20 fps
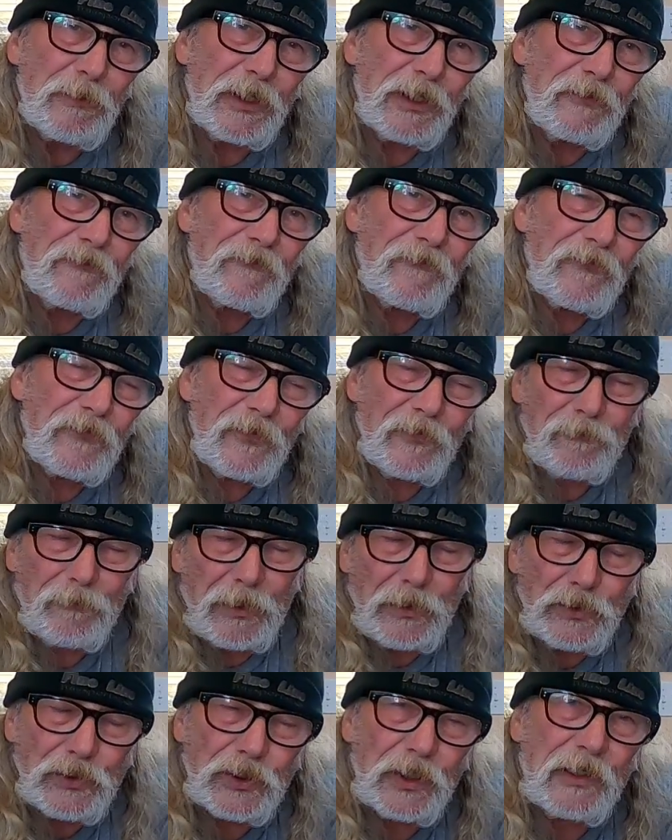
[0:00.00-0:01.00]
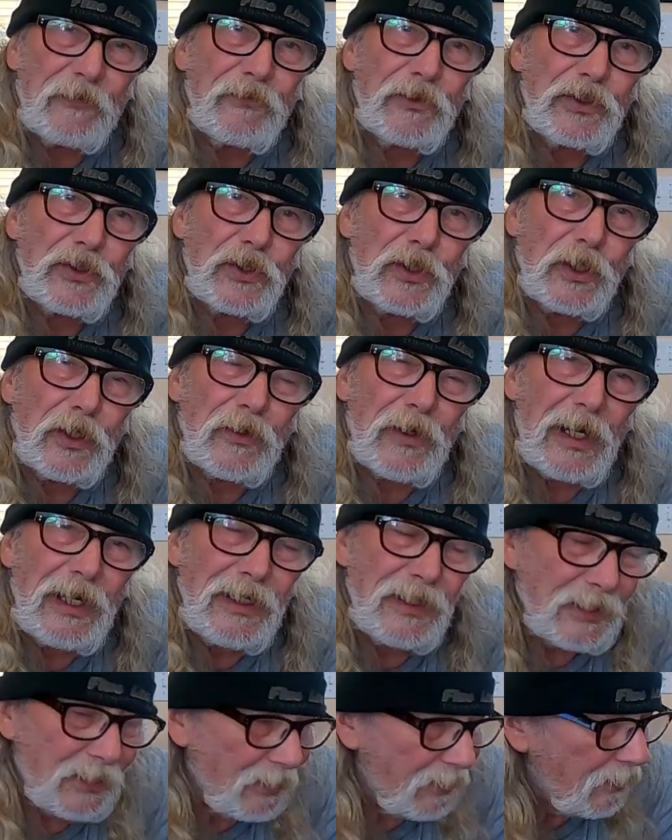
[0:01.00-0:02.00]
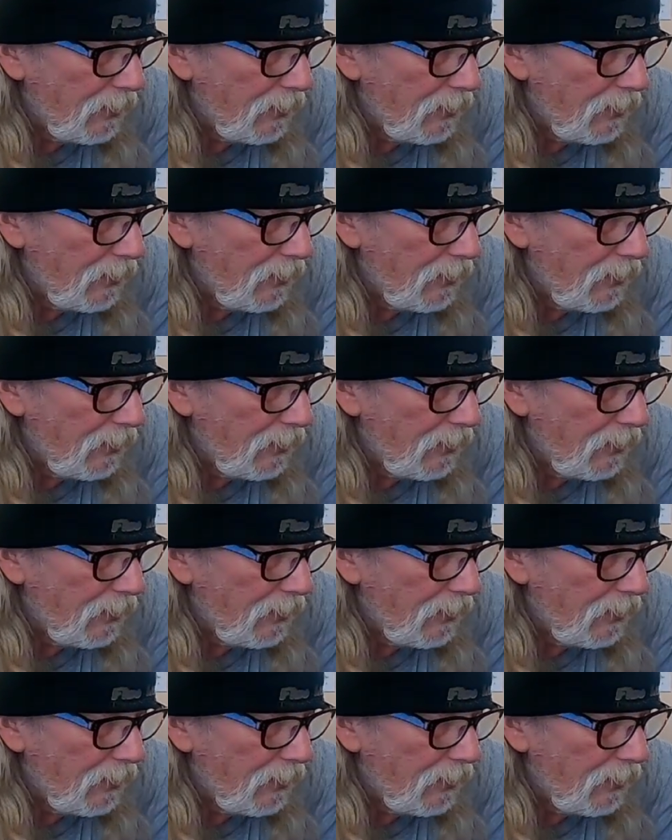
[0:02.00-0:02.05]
But for most of us, you know,